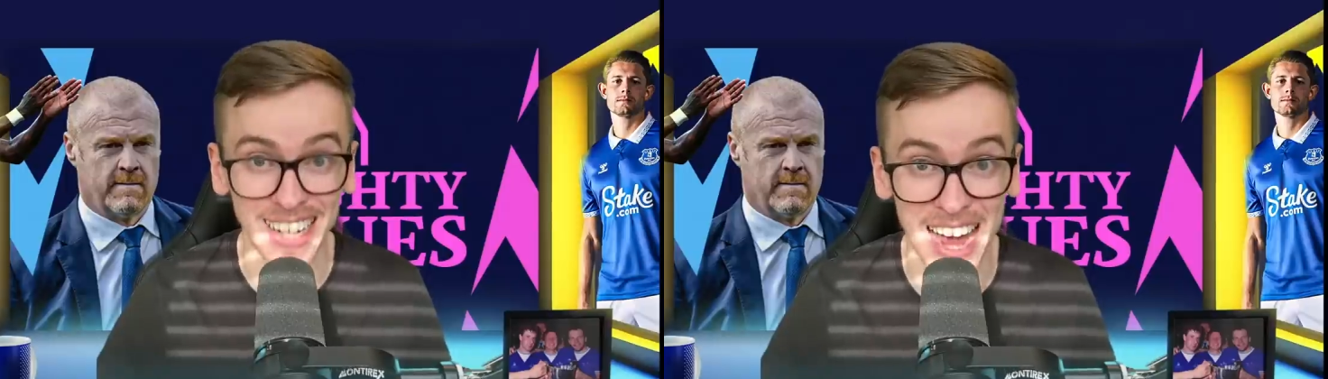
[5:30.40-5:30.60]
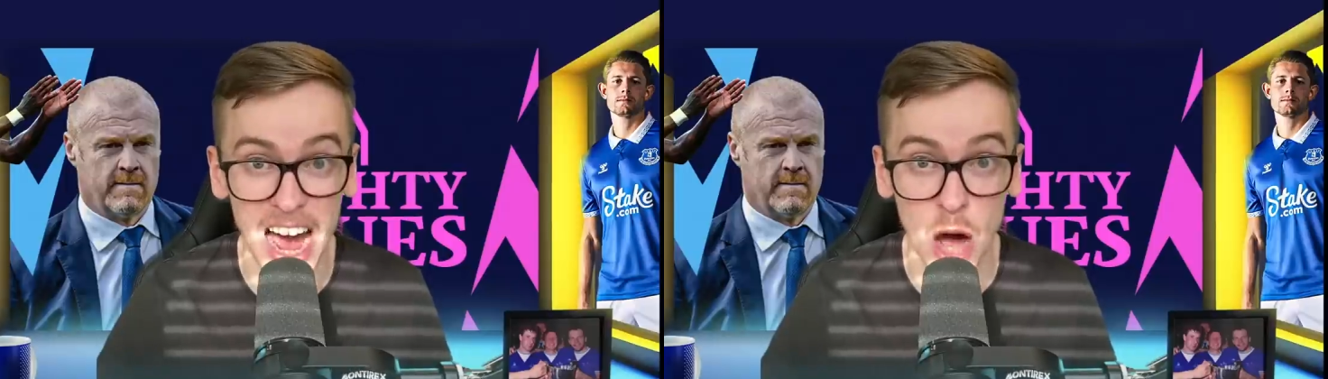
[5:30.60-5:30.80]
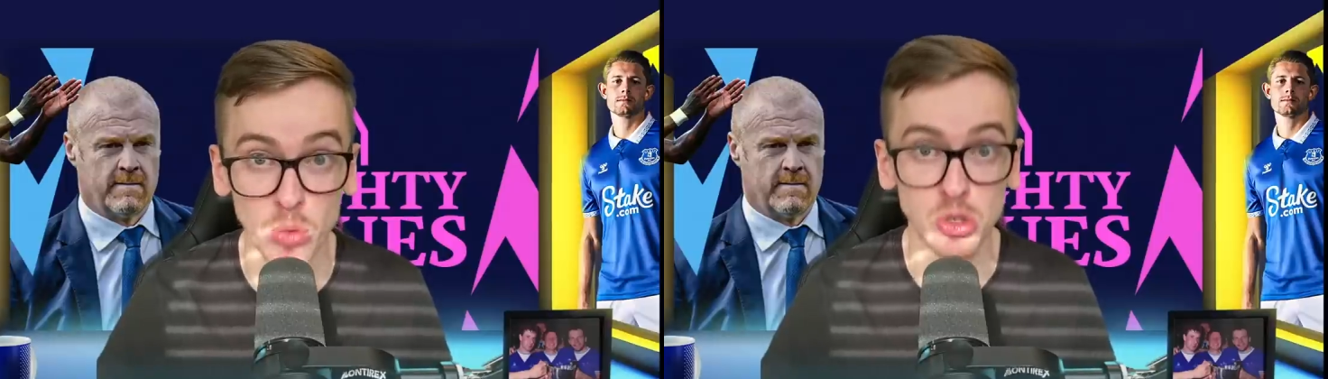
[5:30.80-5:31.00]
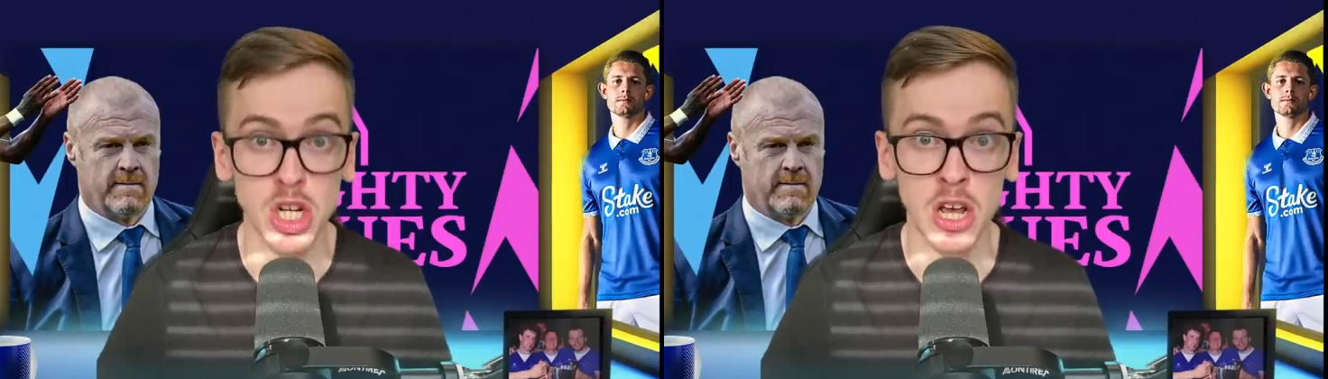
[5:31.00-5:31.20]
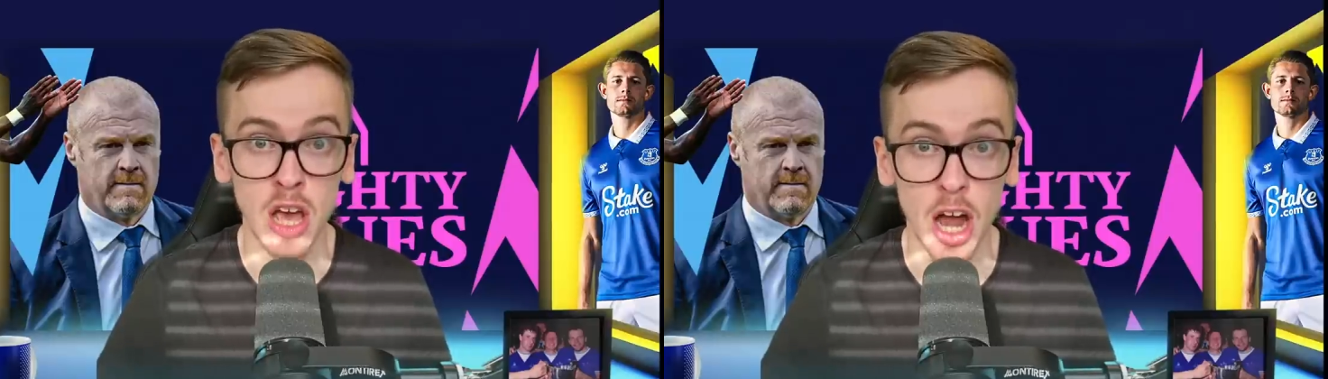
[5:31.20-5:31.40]

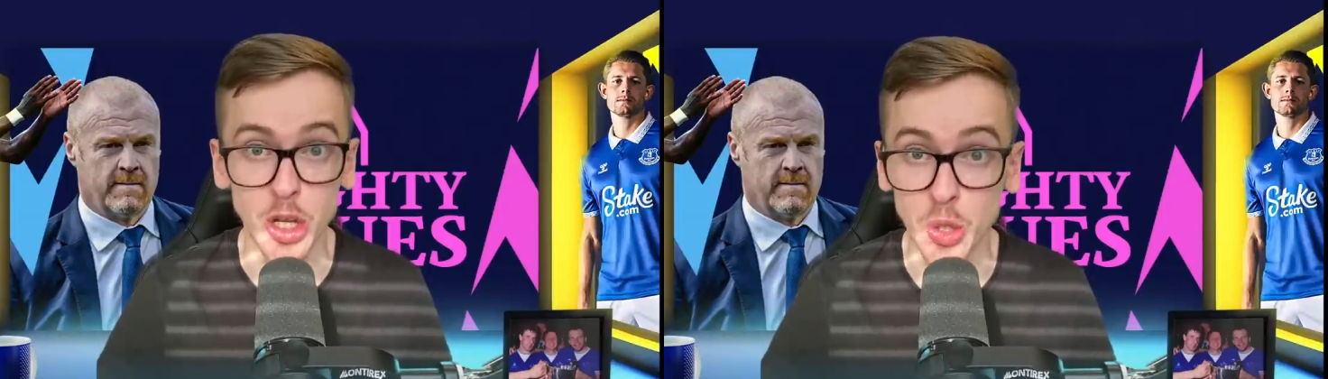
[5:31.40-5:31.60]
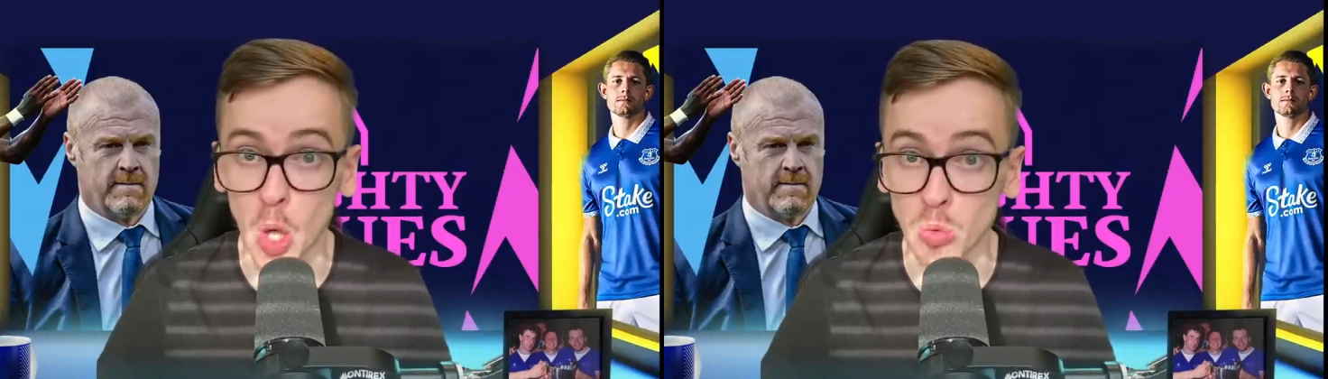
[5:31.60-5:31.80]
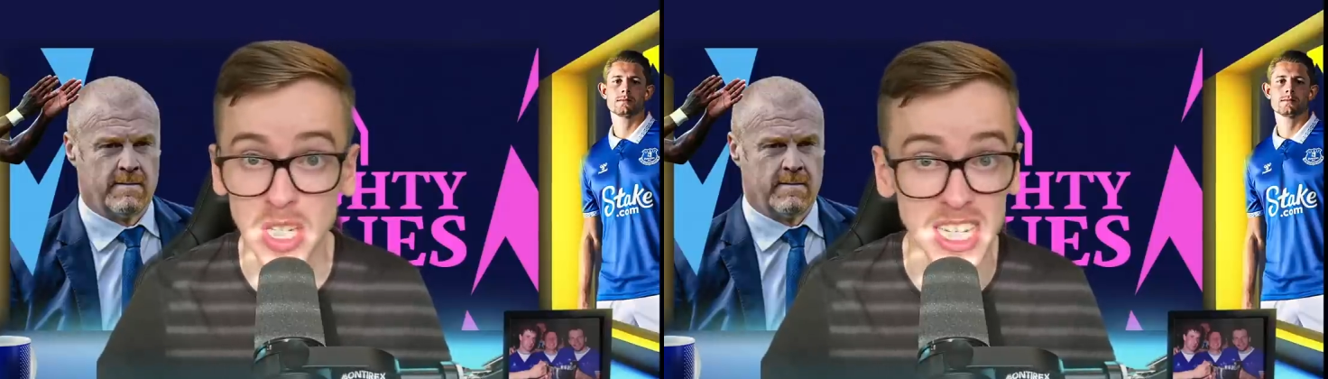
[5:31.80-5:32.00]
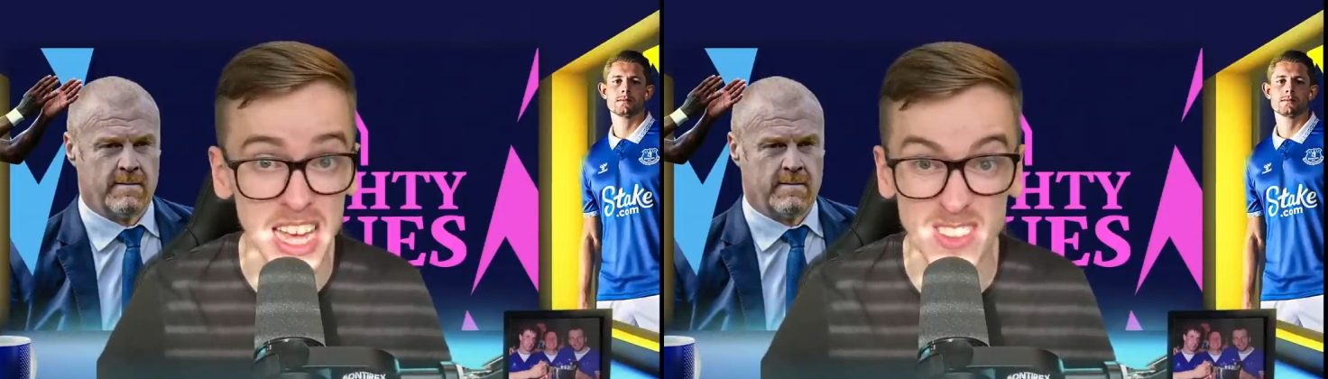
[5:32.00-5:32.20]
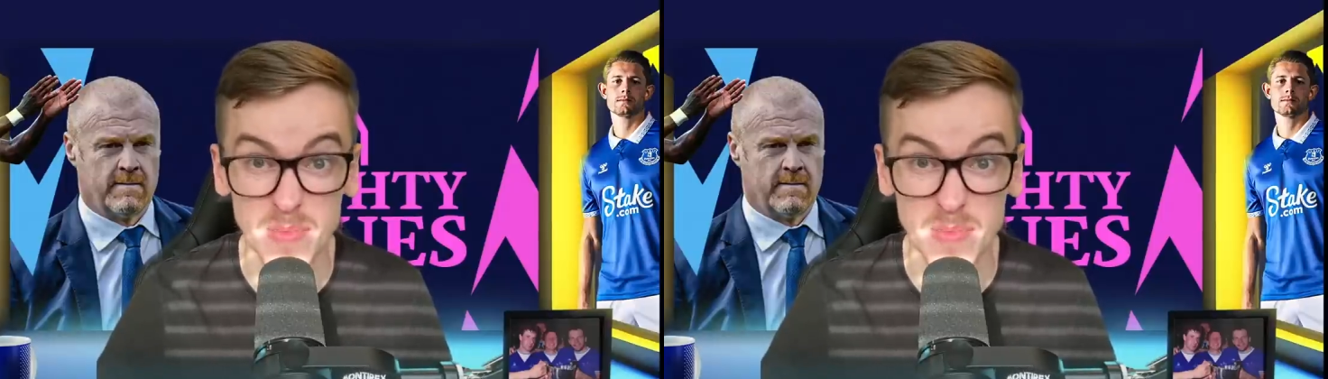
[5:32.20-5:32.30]
Speaker 1: clowns. And you don't deserve